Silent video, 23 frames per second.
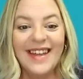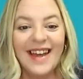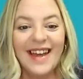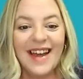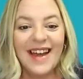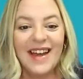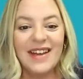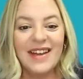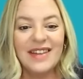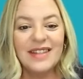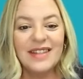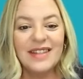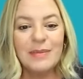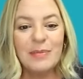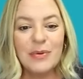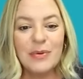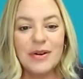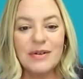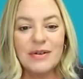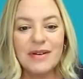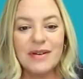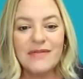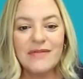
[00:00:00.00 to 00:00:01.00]
Uh, the
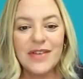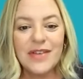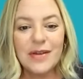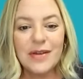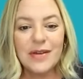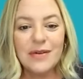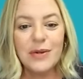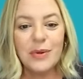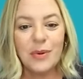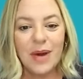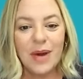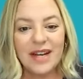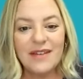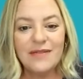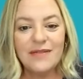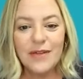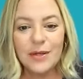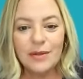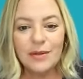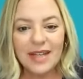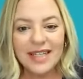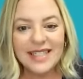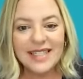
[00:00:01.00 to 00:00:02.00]
board reviewed quite a
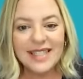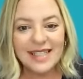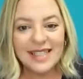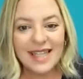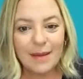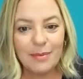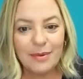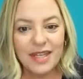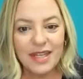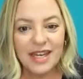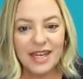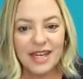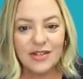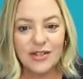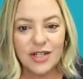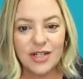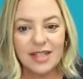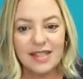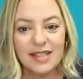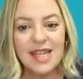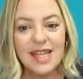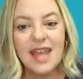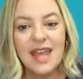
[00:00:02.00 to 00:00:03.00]
few license
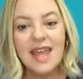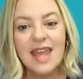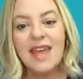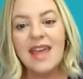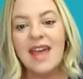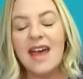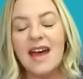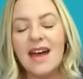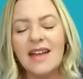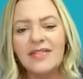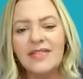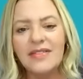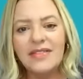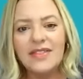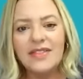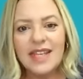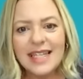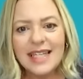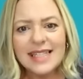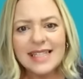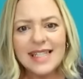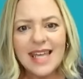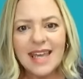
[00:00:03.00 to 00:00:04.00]
applications.
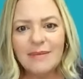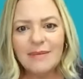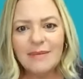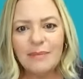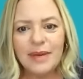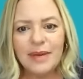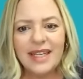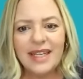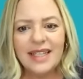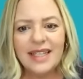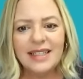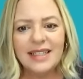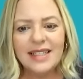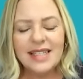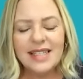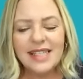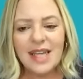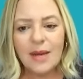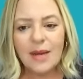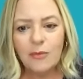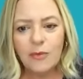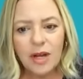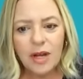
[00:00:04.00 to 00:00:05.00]
These have been
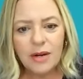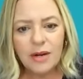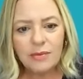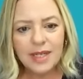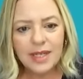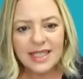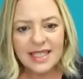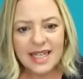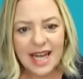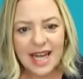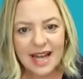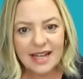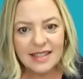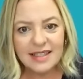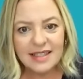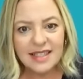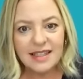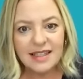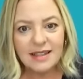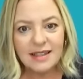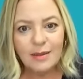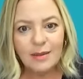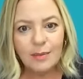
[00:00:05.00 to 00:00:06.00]
somewhat
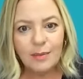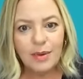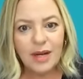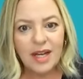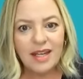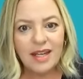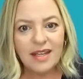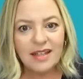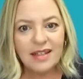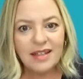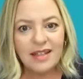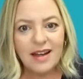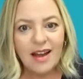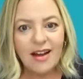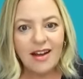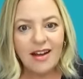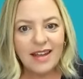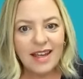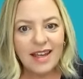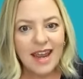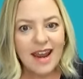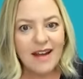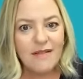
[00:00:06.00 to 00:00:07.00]
redacted, but
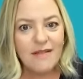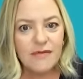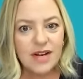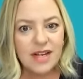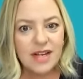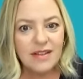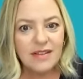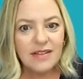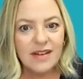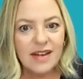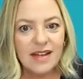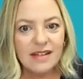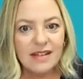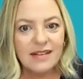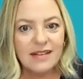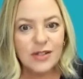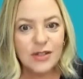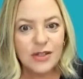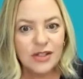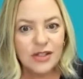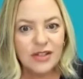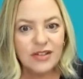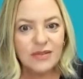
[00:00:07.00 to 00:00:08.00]
not everything
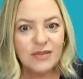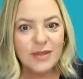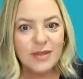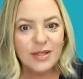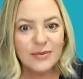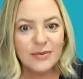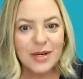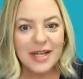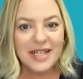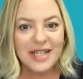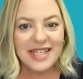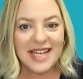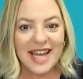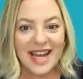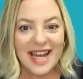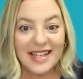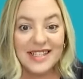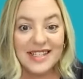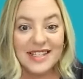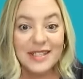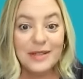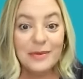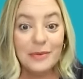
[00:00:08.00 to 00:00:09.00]
that should have been
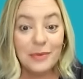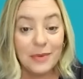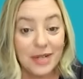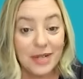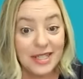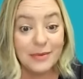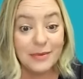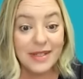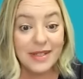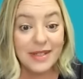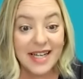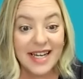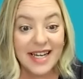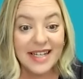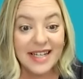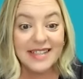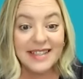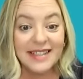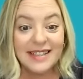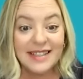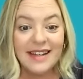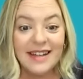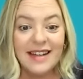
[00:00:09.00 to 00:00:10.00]
redacted was
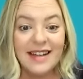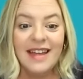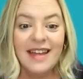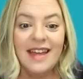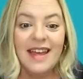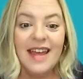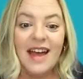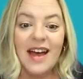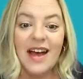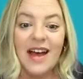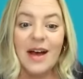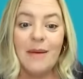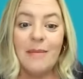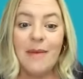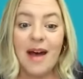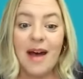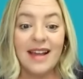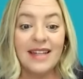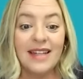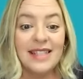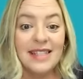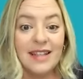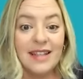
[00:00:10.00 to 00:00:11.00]
redacted. Um,
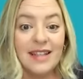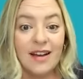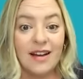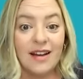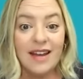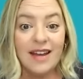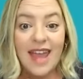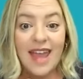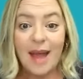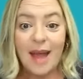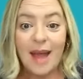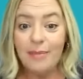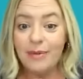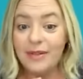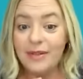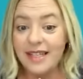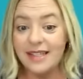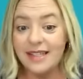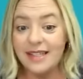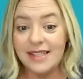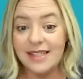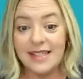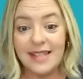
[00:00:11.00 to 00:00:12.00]
I saw
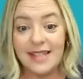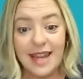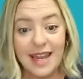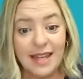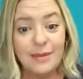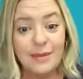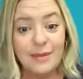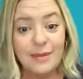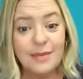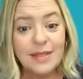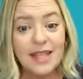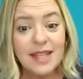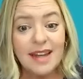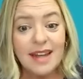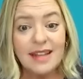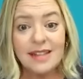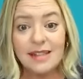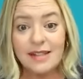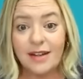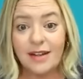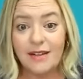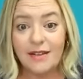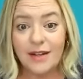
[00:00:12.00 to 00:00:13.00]
applicants' names, I
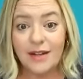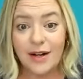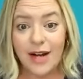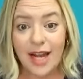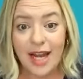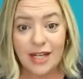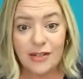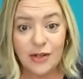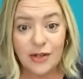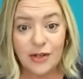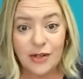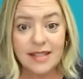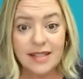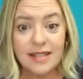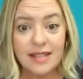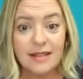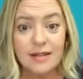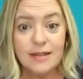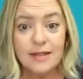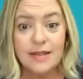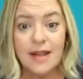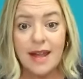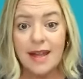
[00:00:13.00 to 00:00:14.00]
saw their
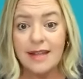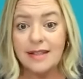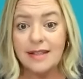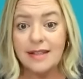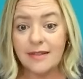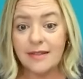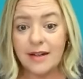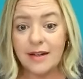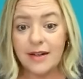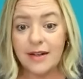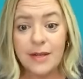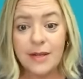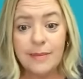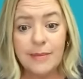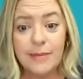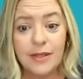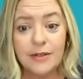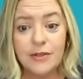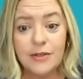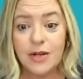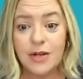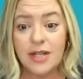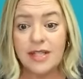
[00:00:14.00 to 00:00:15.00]
addresses, I saw their
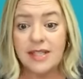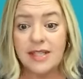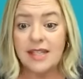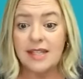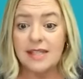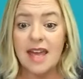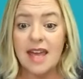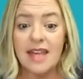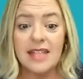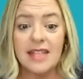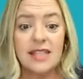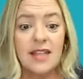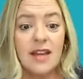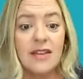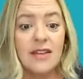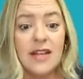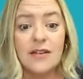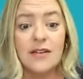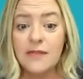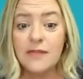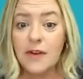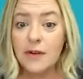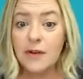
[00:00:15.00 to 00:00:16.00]
email addresses, I saw
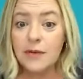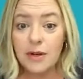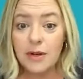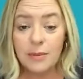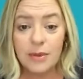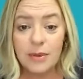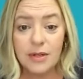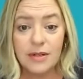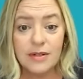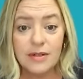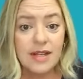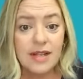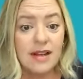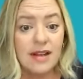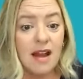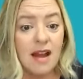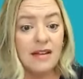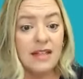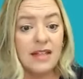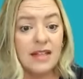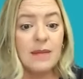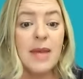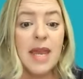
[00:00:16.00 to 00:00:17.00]
their phone numbers
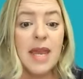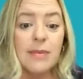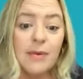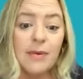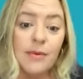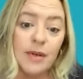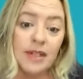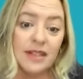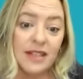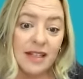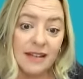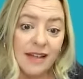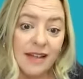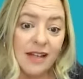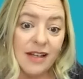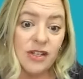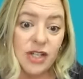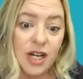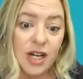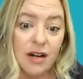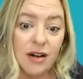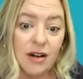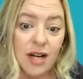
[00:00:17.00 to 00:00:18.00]
on the paperwork that they
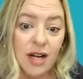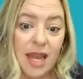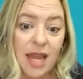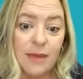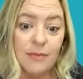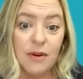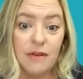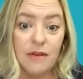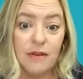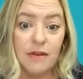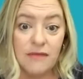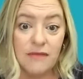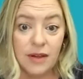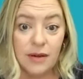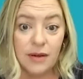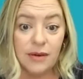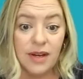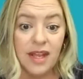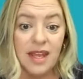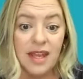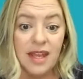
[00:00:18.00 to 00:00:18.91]
shared and reviewed.